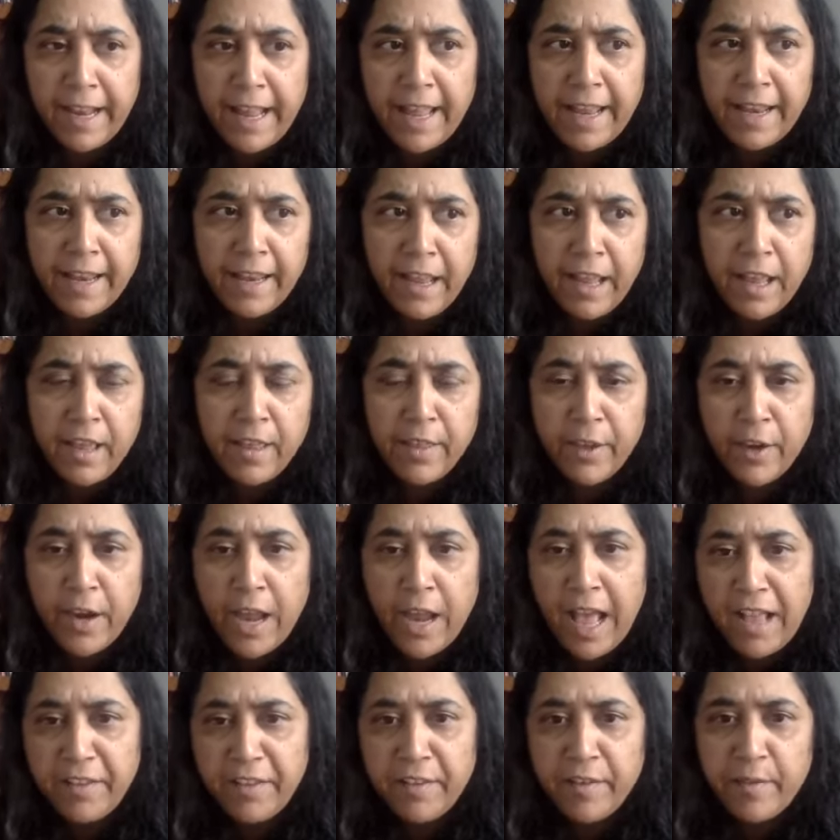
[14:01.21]
and there
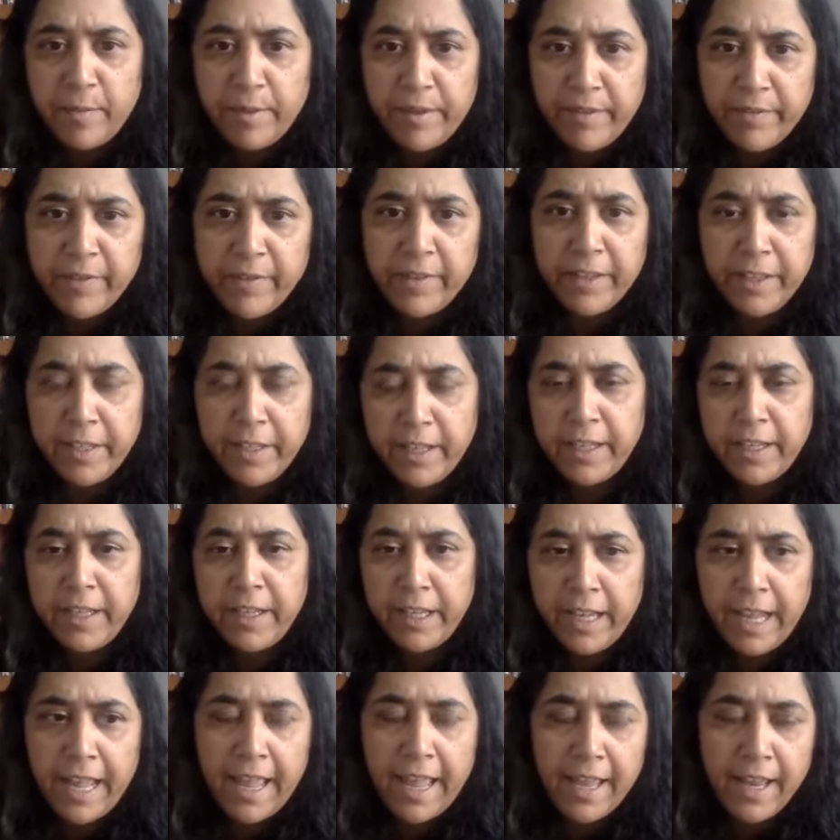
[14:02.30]
has to be
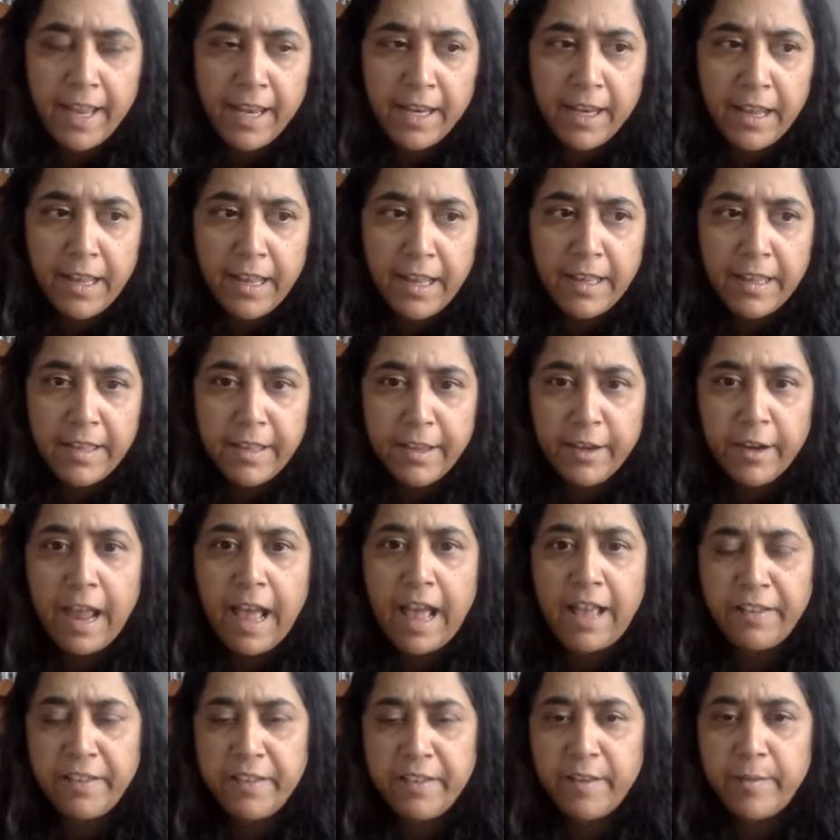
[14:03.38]
validity, and there
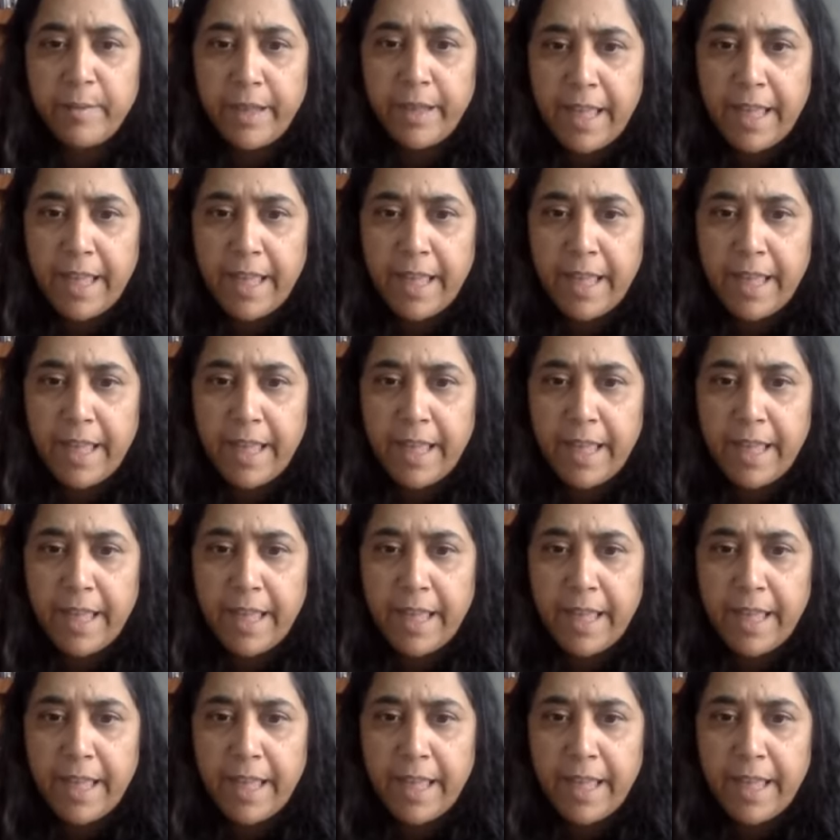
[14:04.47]
has to be